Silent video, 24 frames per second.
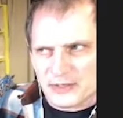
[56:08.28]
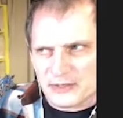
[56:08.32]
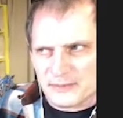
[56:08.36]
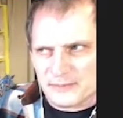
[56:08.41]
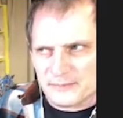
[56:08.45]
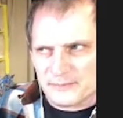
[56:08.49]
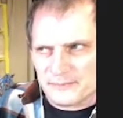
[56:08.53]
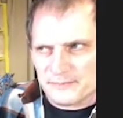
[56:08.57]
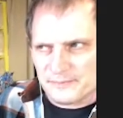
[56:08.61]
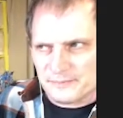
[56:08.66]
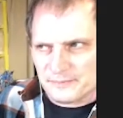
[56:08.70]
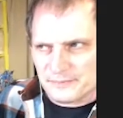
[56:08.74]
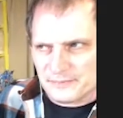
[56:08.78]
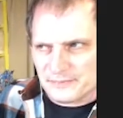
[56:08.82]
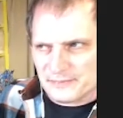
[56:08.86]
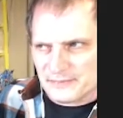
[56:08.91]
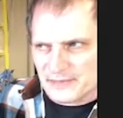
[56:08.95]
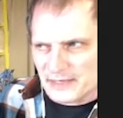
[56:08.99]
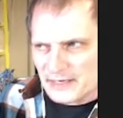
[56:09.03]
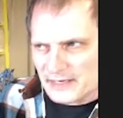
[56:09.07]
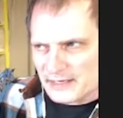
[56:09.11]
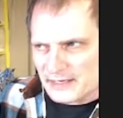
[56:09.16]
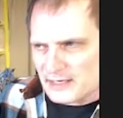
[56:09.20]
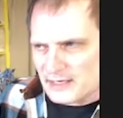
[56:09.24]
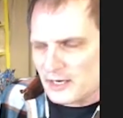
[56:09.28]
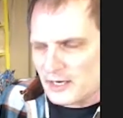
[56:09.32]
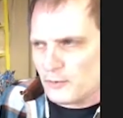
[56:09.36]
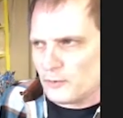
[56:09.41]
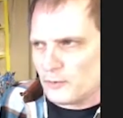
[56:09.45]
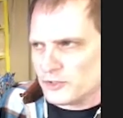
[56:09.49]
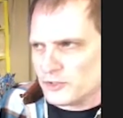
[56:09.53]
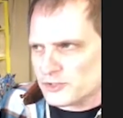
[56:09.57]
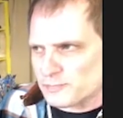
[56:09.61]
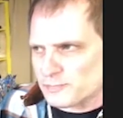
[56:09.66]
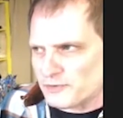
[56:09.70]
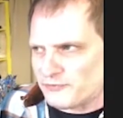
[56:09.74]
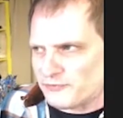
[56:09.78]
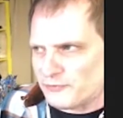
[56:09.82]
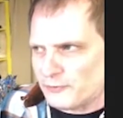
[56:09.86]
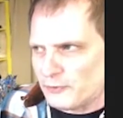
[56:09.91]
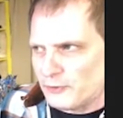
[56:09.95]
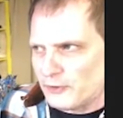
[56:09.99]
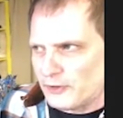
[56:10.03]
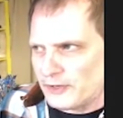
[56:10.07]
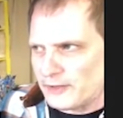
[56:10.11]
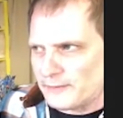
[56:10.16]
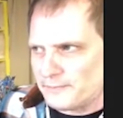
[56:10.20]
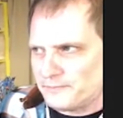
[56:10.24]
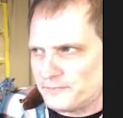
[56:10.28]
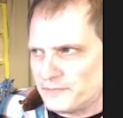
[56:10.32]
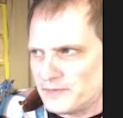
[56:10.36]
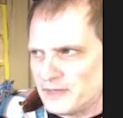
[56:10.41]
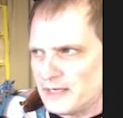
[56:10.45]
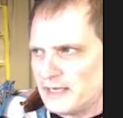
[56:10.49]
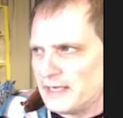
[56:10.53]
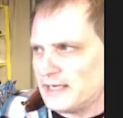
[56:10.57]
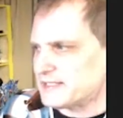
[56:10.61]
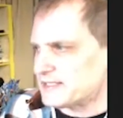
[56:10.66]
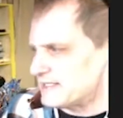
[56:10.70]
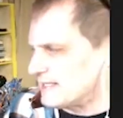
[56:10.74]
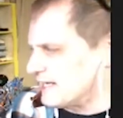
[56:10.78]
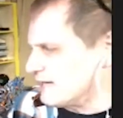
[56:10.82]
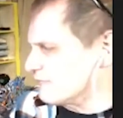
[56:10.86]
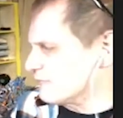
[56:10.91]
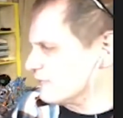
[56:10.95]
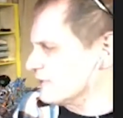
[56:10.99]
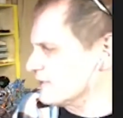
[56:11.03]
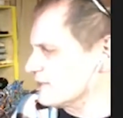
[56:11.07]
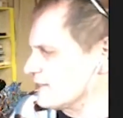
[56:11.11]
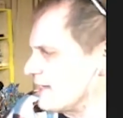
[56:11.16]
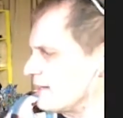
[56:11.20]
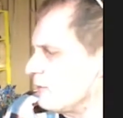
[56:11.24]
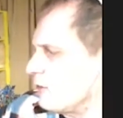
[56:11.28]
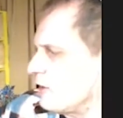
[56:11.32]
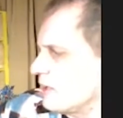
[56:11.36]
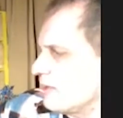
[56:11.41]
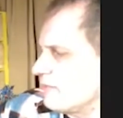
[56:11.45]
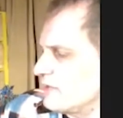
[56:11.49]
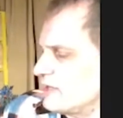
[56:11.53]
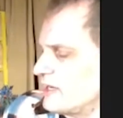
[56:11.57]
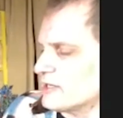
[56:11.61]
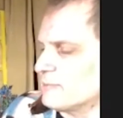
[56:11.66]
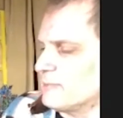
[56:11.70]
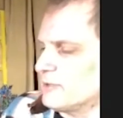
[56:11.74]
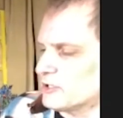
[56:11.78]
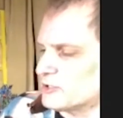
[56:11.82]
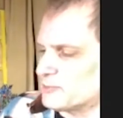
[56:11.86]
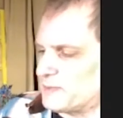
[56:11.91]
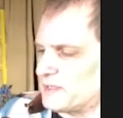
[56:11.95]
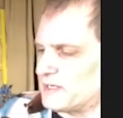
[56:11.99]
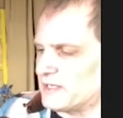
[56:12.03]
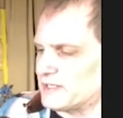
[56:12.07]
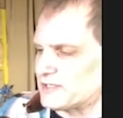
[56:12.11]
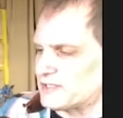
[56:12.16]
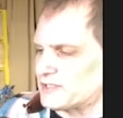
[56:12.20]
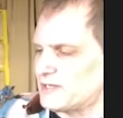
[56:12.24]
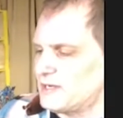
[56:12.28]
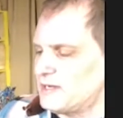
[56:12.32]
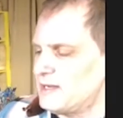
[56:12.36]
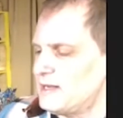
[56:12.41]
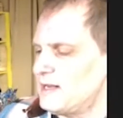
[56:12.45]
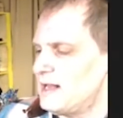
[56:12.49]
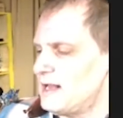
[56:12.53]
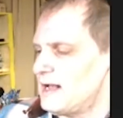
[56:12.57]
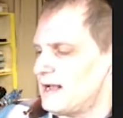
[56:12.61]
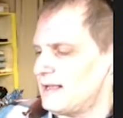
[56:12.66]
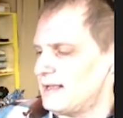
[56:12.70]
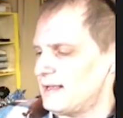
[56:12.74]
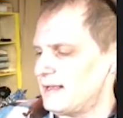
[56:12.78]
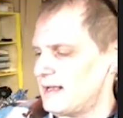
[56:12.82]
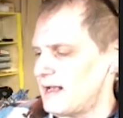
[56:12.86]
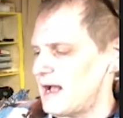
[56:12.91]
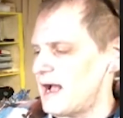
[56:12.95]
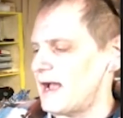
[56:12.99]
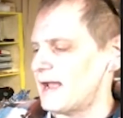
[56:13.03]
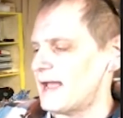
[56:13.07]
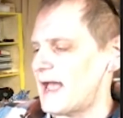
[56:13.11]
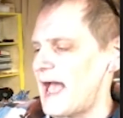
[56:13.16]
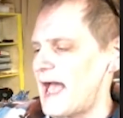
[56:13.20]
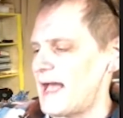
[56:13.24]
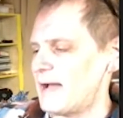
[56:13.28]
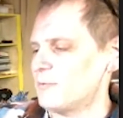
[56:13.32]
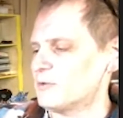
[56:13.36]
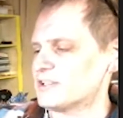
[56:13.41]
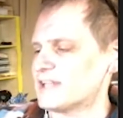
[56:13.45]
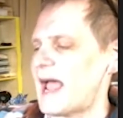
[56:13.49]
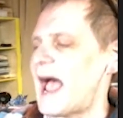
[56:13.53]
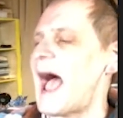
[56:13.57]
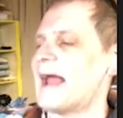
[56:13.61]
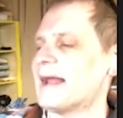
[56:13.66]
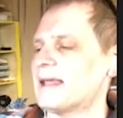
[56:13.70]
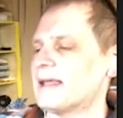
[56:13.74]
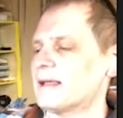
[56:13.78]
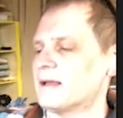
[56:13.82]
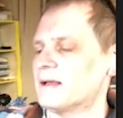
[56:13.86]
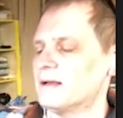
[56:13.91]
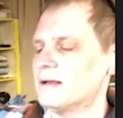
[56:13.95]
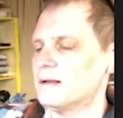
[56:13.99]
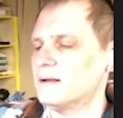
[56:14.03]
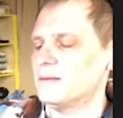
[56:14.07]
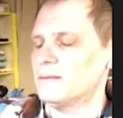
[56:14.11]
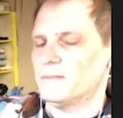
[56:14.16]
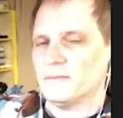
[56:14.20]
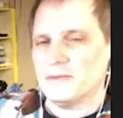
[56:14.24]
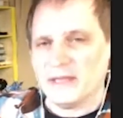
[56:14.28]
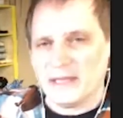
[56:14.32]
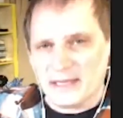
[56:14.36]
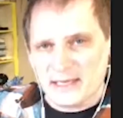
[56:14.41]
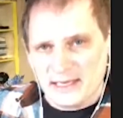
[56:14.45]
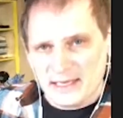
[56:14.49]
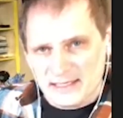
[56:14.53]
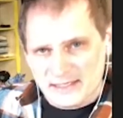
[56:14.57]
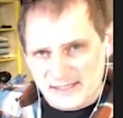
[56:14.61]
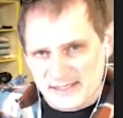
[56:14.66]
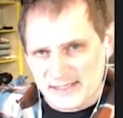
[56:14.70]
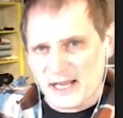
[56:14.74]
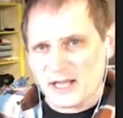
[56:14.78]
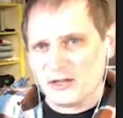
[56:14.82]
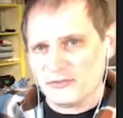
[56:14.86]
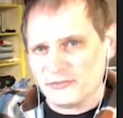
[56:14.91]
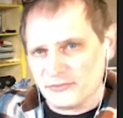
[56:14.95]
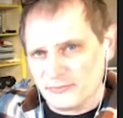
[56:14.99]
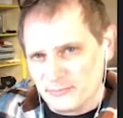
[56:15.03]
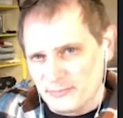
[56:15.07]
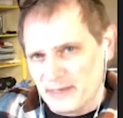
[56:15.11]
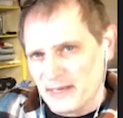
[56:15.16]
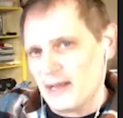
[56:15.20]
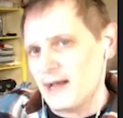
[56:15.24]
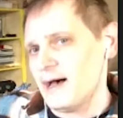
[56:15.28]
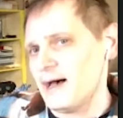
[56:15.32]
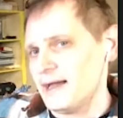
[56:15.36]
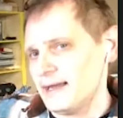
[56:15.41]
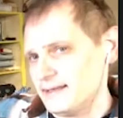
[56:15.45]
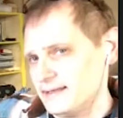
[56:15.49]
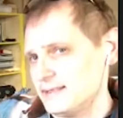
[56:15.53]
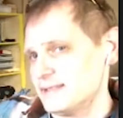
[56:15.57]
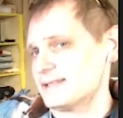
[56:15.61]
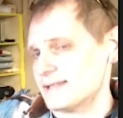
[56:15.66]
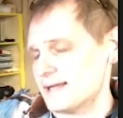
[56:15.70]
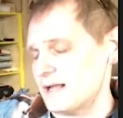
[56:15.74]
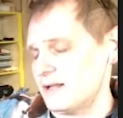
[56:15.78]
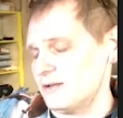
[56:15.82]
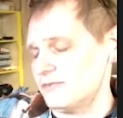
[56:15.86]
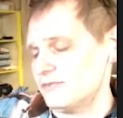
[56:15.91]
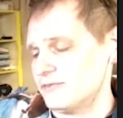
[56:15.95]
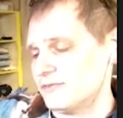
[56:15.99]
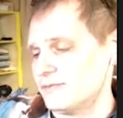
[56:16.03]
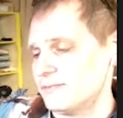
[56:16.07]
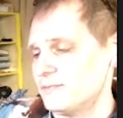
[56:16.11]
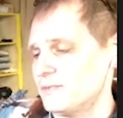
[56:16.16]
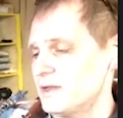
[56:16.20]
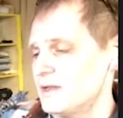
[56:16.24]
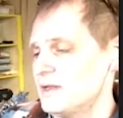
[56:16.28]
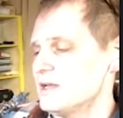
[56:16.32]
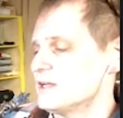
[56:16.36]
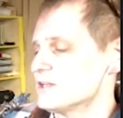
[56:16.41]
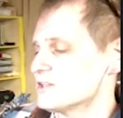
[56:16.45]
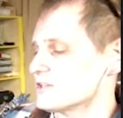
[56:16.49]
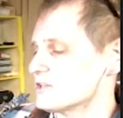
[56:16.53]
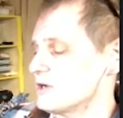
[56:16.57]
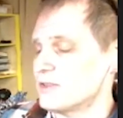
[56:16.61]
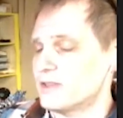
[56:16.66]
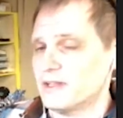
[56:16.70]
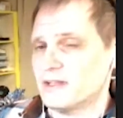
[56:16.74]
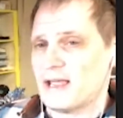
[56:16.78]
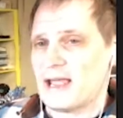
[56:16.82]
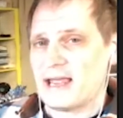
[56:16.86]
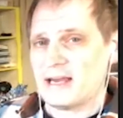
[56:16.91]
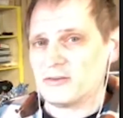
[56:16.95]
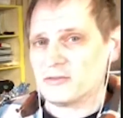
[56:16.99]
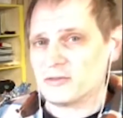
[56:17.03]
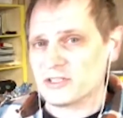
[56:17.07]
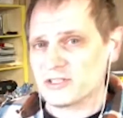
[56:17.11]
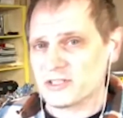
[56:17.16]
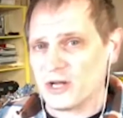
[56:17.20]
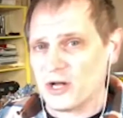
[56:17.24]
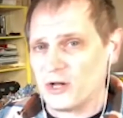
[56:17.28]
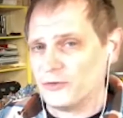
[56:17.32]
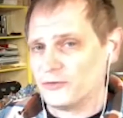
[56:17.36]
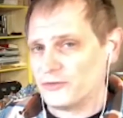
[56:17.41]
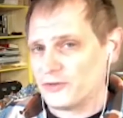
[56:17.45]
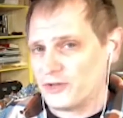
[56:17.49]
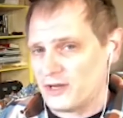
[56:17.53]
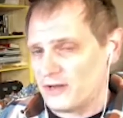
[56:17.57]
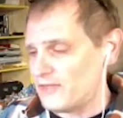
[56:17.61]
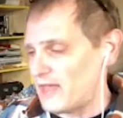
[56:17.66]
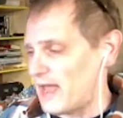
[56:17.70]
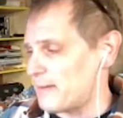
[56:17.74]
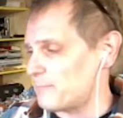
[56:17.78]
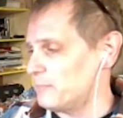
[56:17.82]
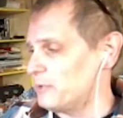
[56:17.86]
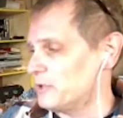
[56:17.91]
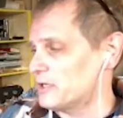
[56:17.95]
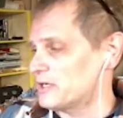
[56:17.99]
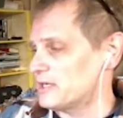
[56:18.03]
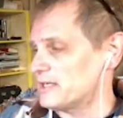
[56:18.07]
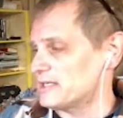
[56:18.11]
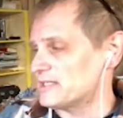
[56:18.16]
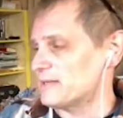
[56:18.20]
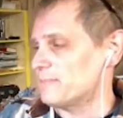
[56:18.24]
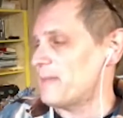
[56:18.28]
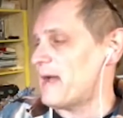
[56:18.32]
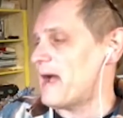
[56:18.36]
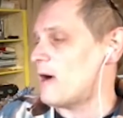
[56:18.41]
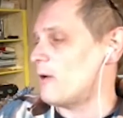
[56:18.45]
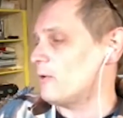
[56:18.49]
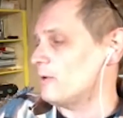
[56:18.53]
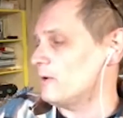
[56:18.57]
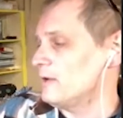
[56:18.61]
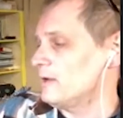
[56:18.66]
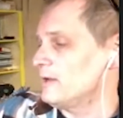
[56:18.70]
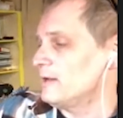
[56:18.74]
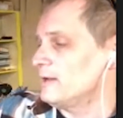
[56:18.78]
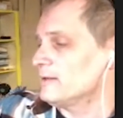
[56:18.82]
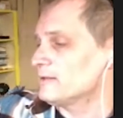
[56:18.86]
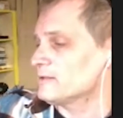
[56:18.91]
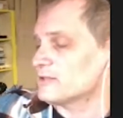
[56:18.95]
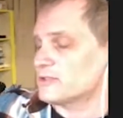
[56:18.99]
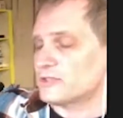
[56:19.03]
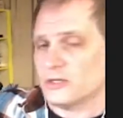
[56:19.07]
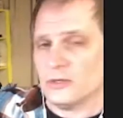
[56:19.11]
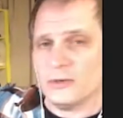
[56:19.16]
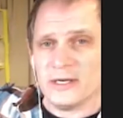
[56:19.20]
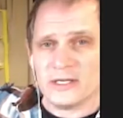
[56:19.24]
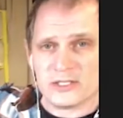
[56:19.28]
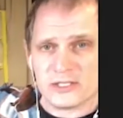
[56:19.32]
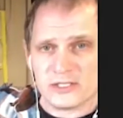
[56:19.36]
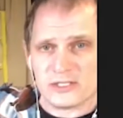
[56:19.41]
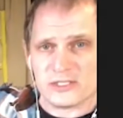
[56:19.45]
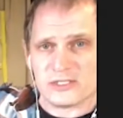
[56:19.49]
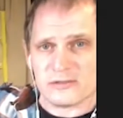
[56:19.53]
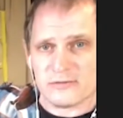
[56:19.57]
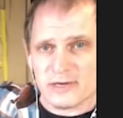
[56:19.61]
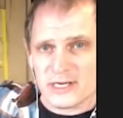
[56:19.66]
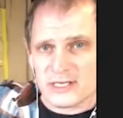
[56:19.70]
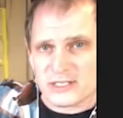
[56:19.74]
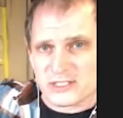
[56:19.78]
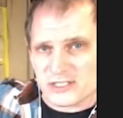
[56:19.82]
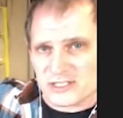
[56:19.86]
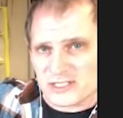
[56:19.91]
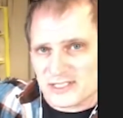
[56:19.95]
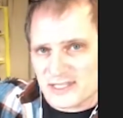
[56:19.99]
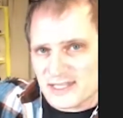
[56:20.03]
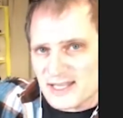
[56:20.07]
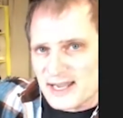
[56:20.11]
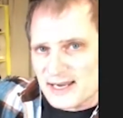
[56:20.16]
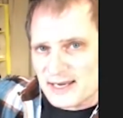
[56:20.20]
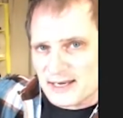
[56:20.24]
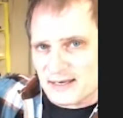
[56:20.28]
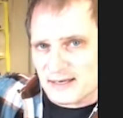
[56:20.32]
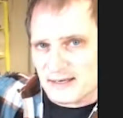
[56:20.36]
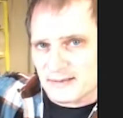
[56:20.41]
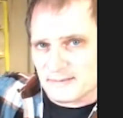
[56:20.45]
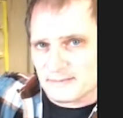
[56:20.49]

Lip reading: book that I cut once before. It's different than all of the other books because I was adding itself behind itself. So the end result of that book is about 2 inches, 3 inches thick.